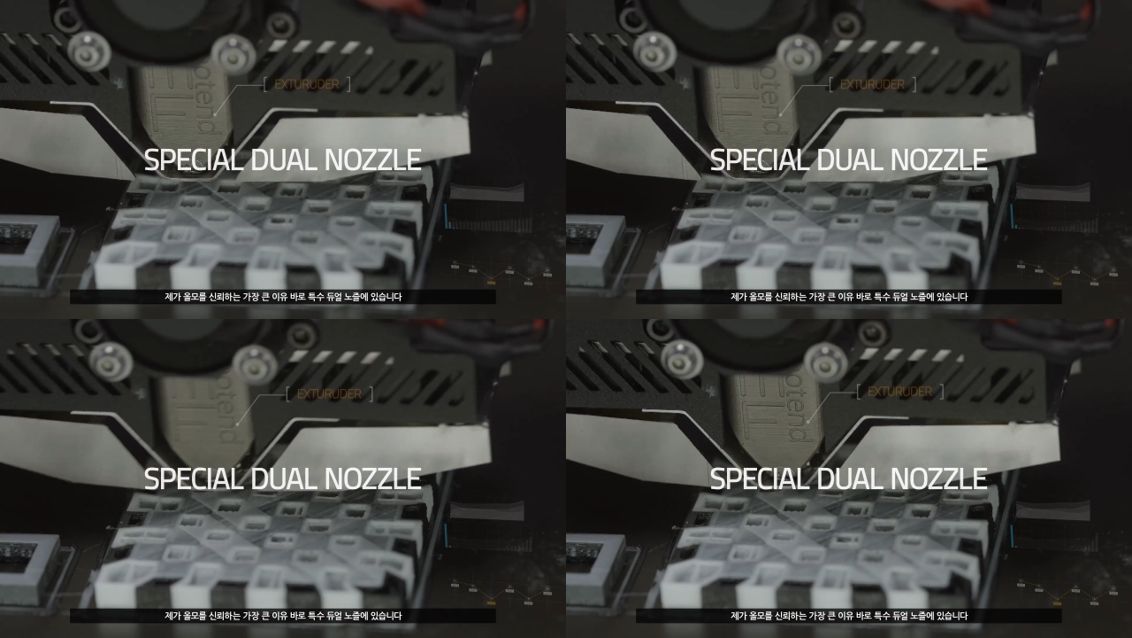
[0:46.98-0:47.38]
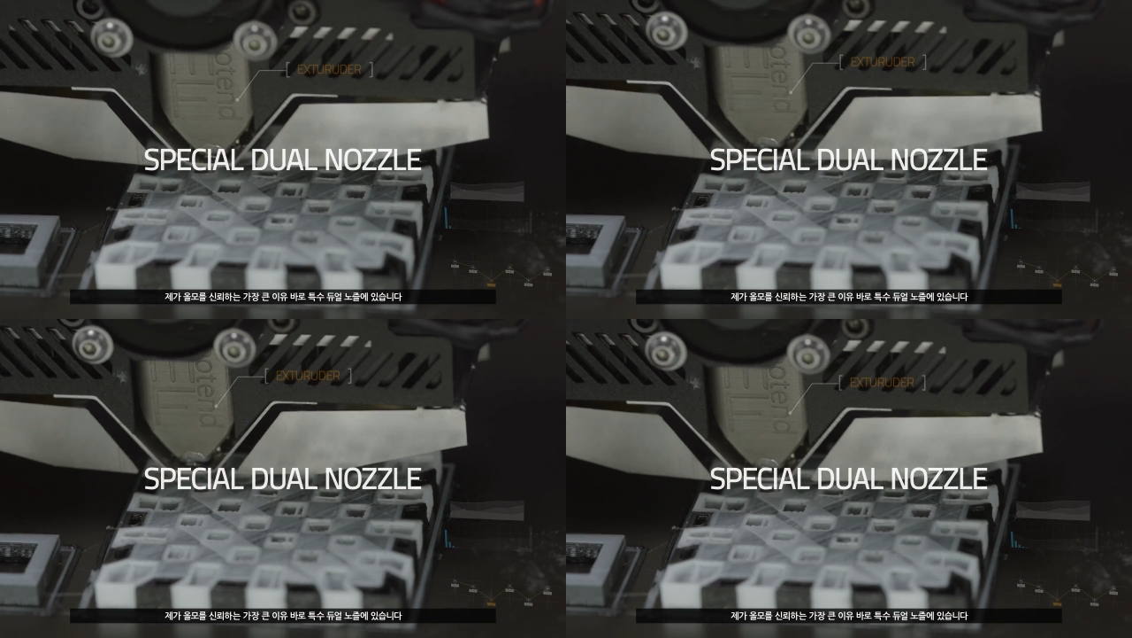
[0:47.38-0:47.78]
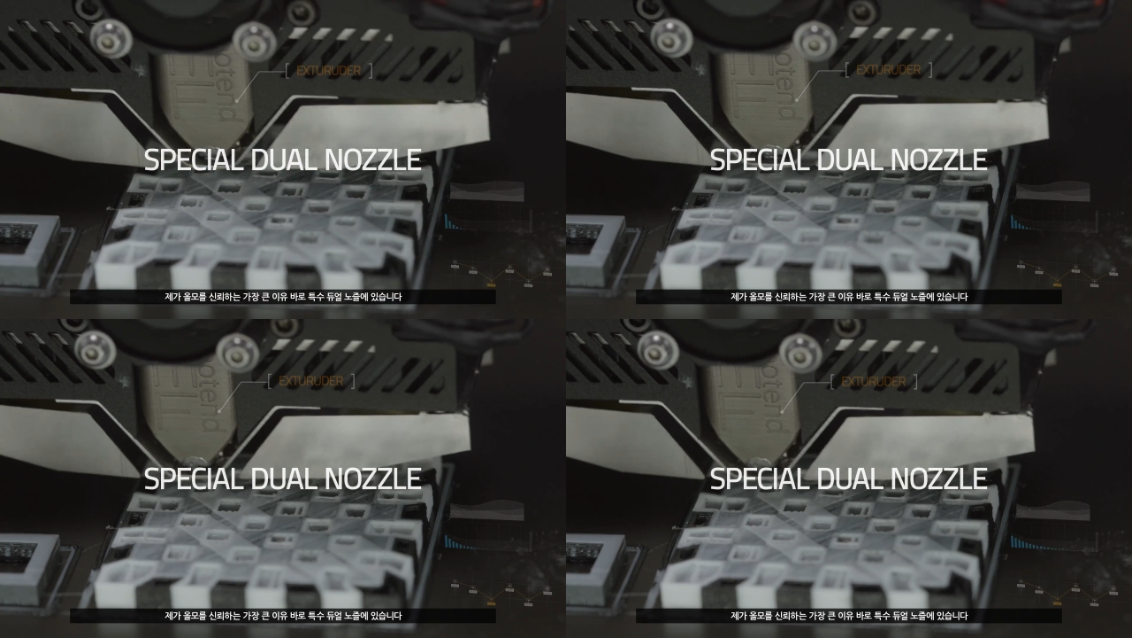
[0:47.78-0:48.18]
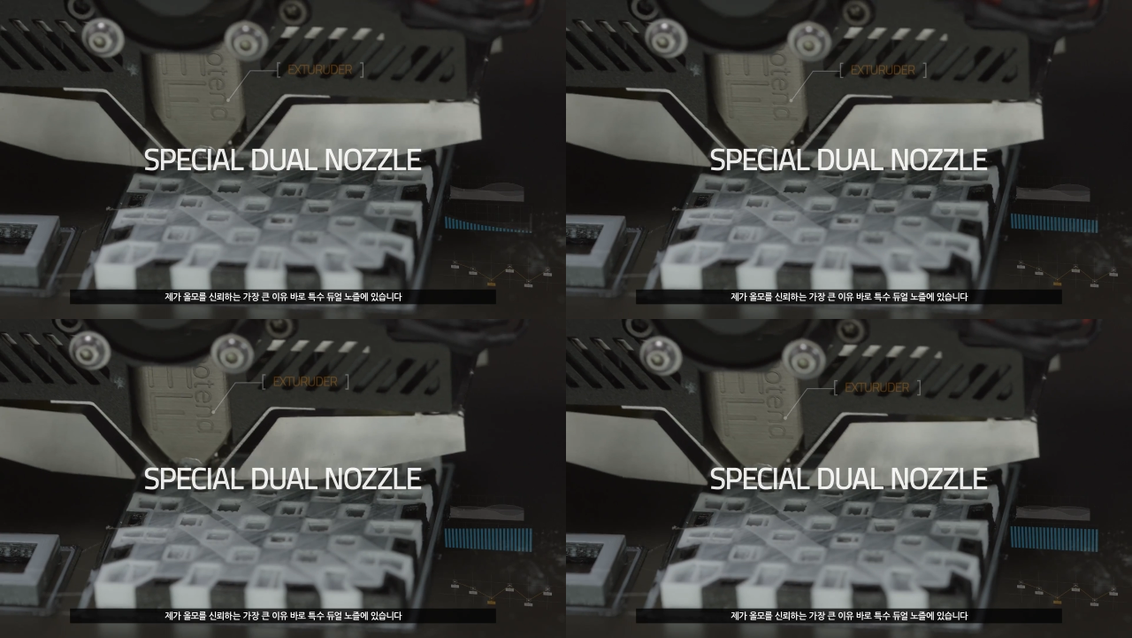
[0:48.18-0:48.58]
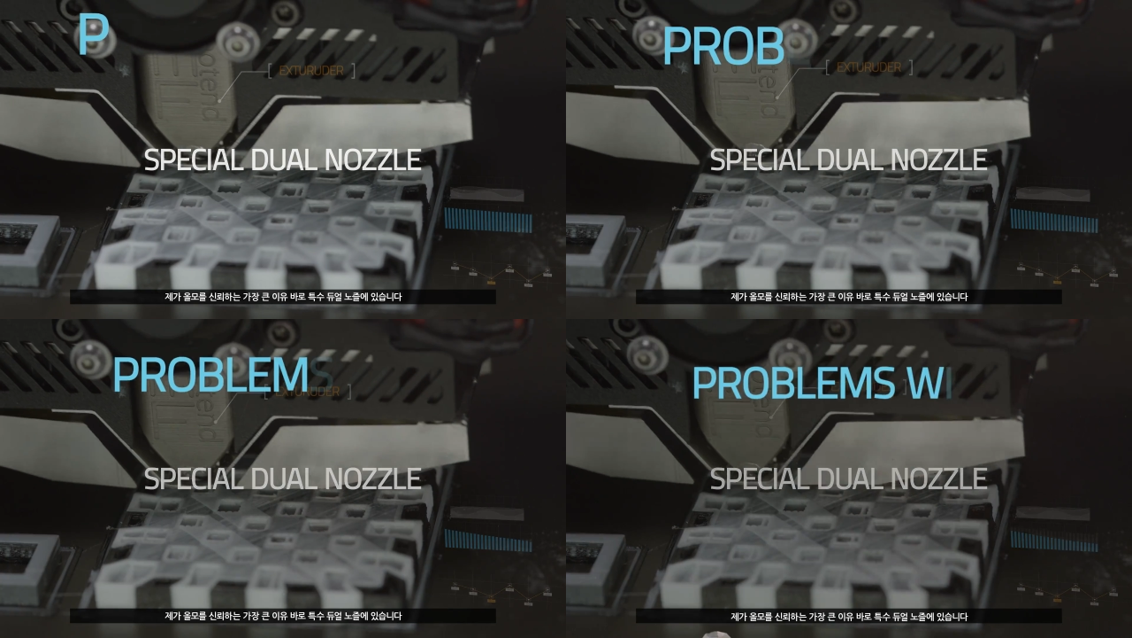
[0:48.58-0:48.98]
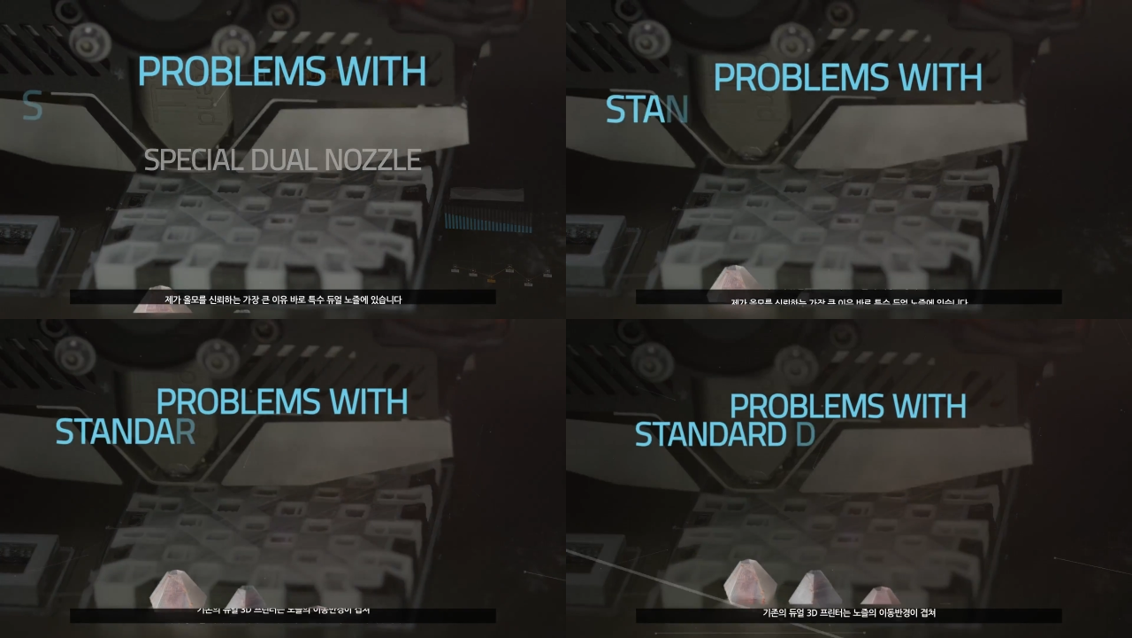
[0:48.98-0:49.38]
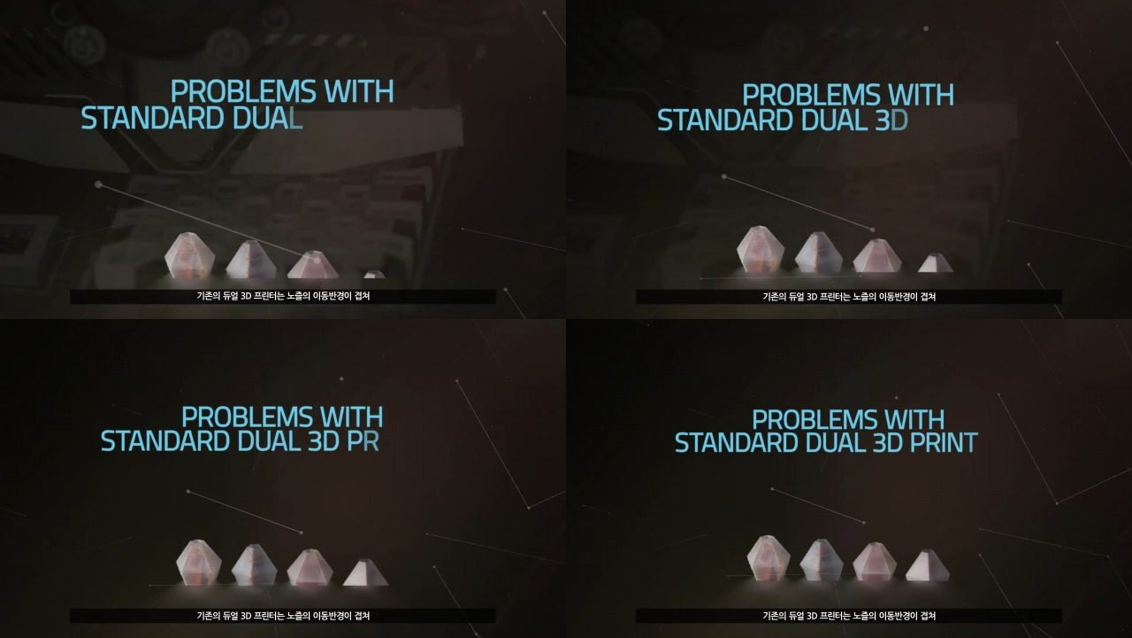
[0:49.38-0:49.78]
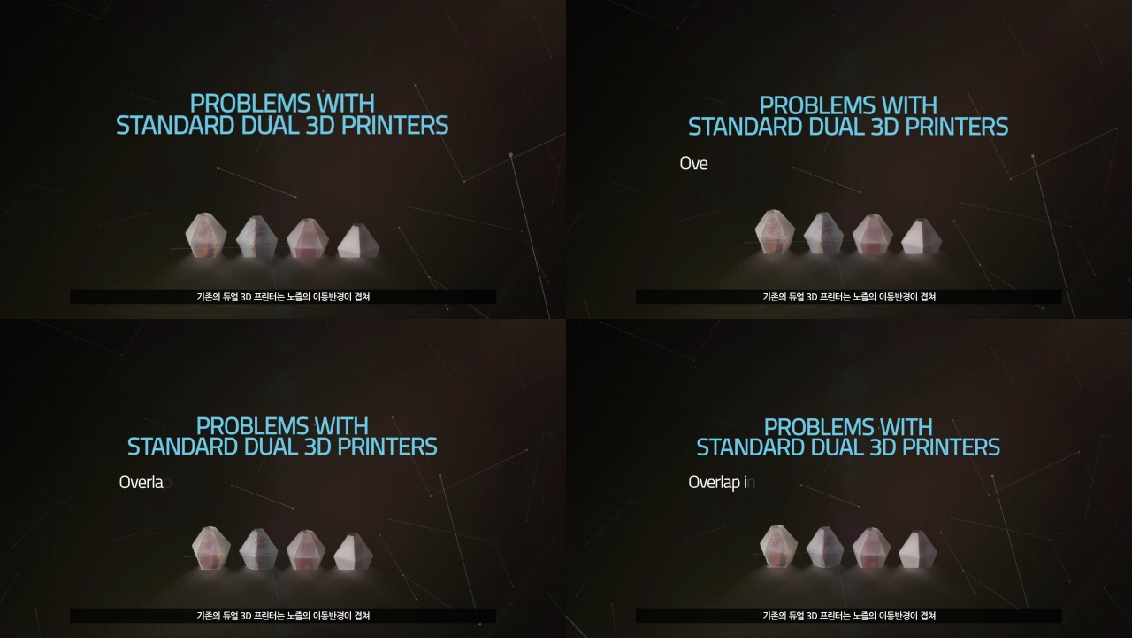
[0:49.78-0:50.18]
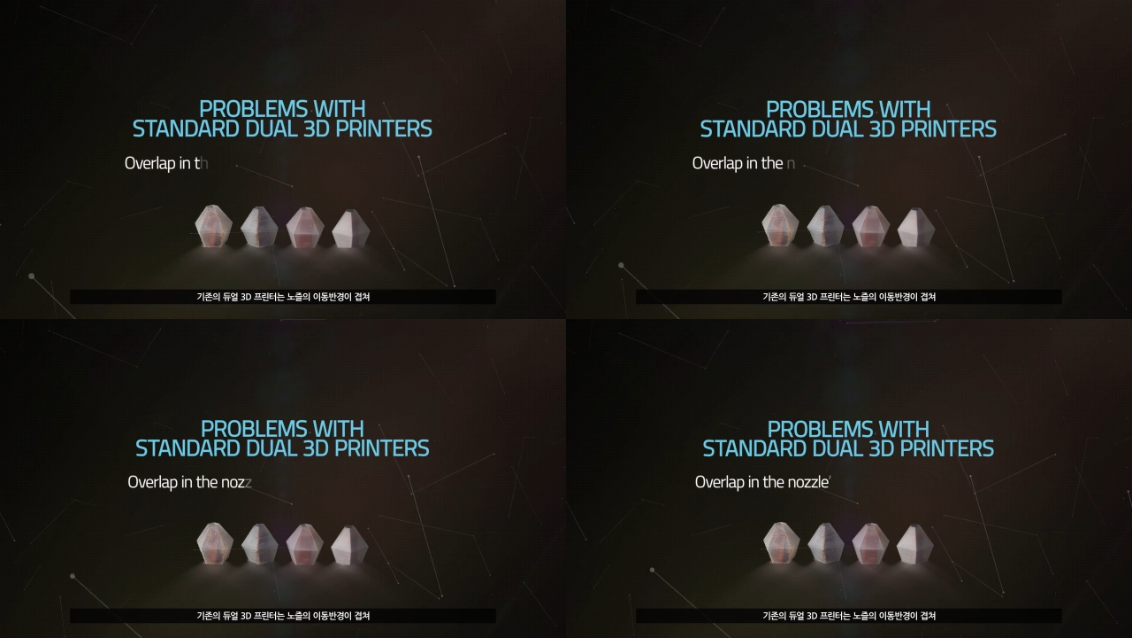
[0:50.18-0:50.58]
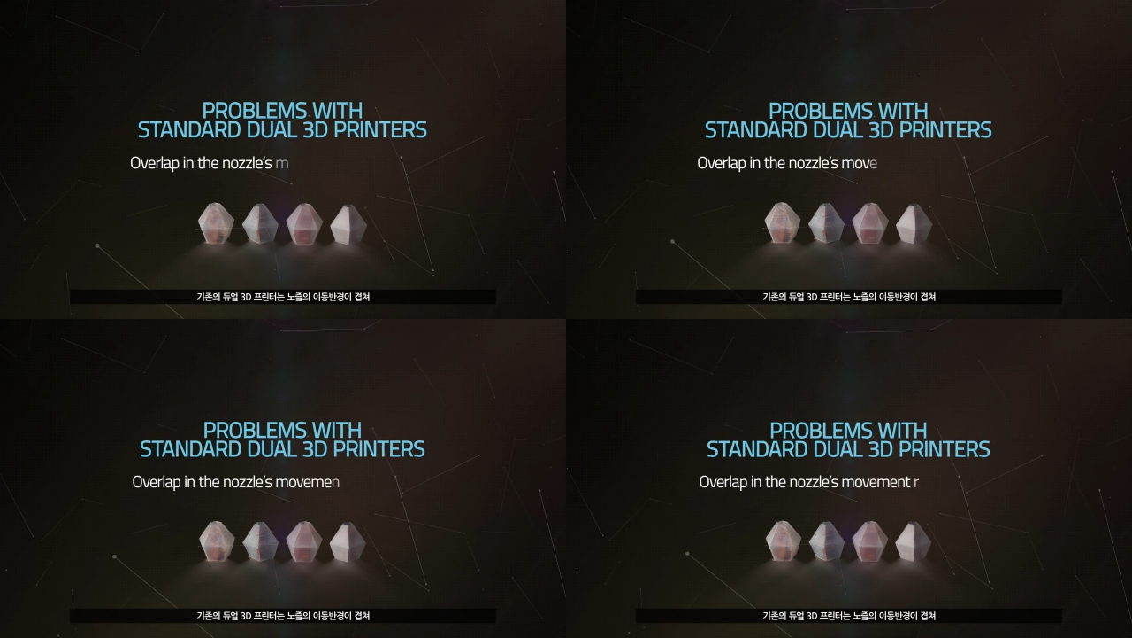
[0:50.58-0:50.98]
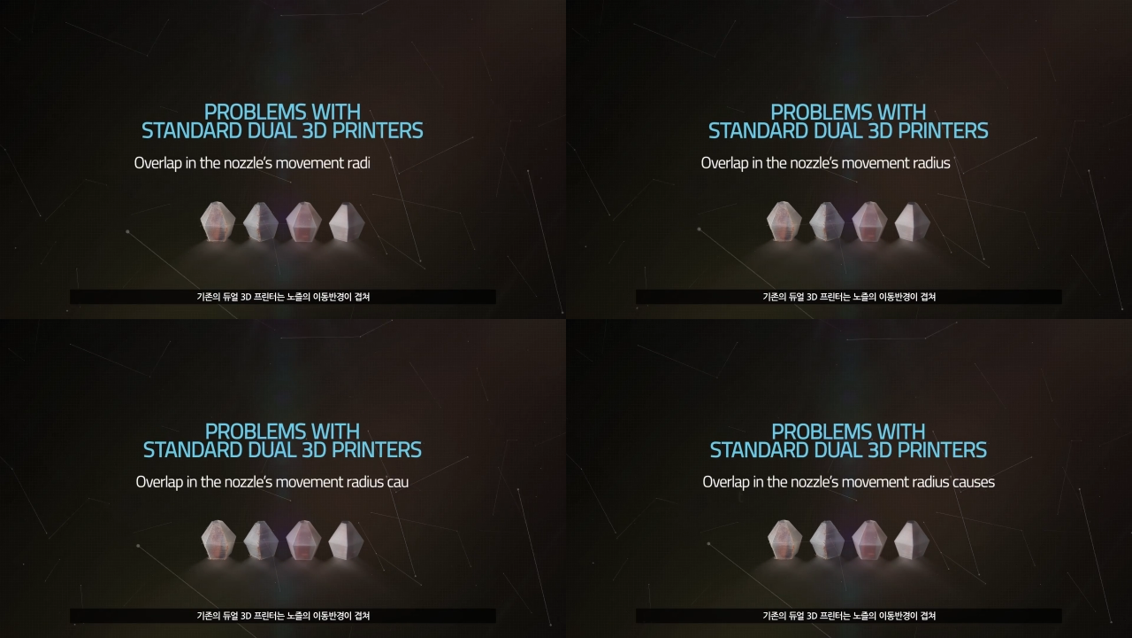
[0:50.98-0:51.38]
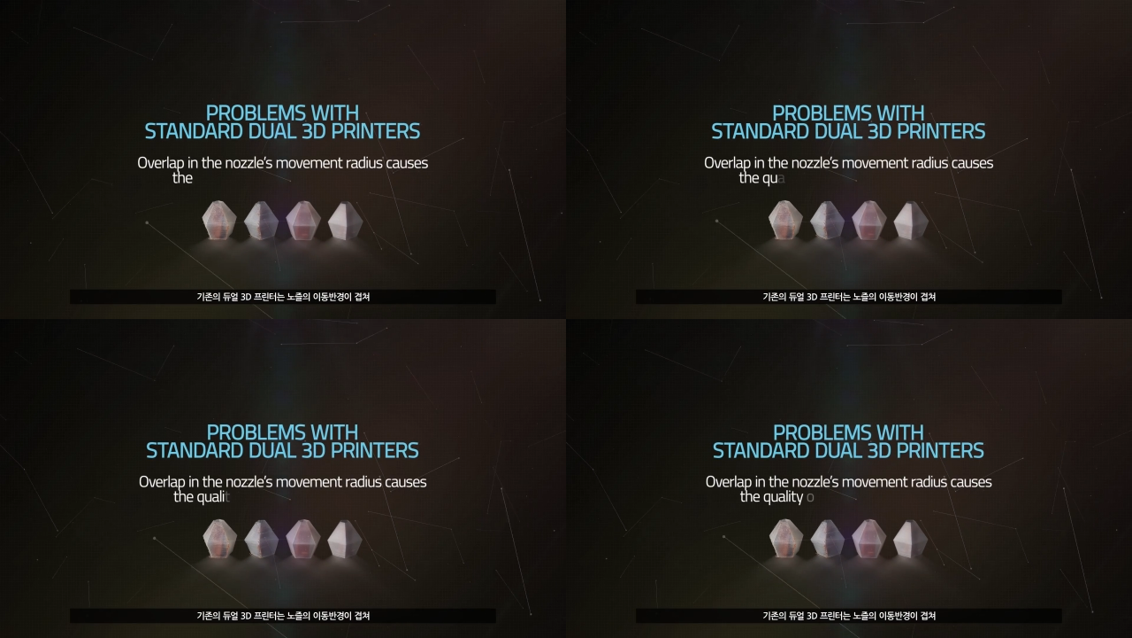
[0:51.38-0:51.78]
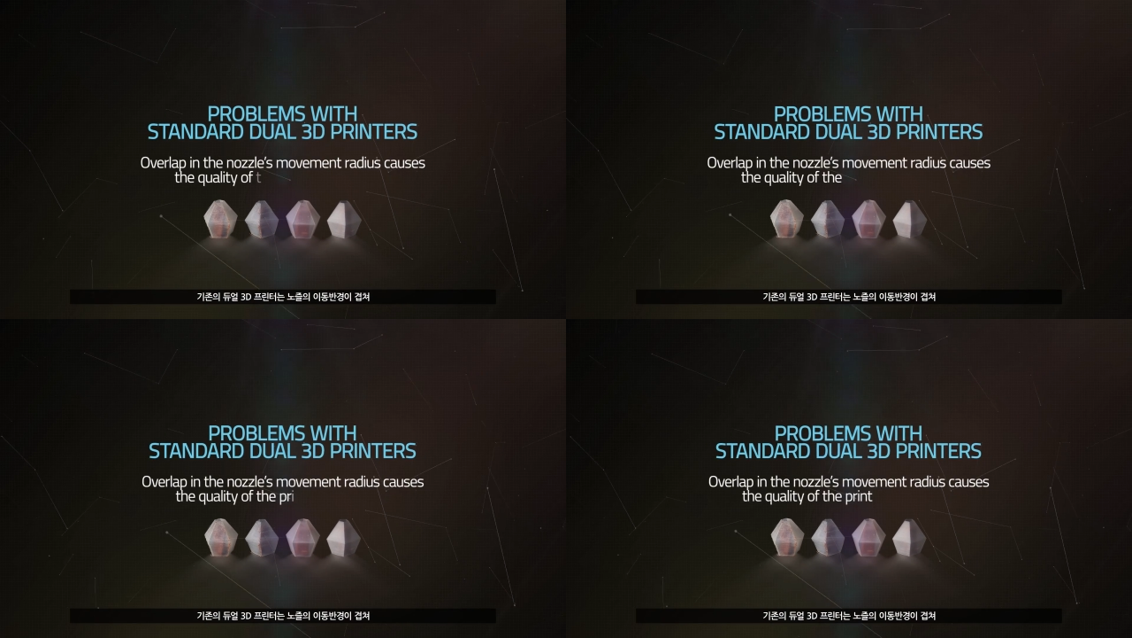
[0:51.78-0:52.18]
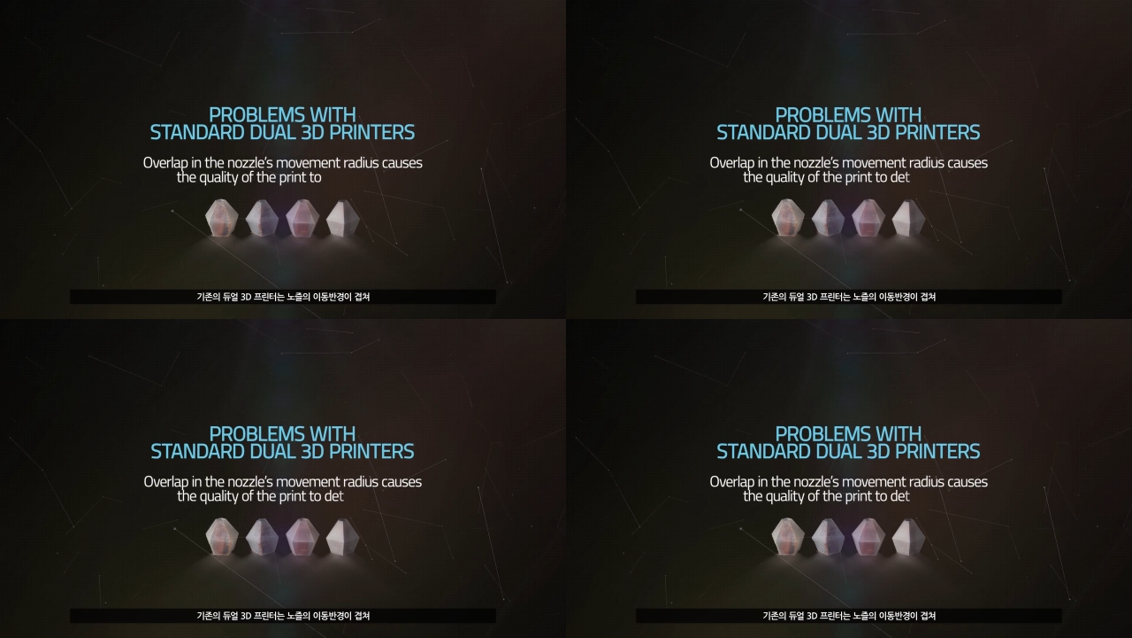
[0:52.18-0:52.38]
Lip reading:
(no speaker visible)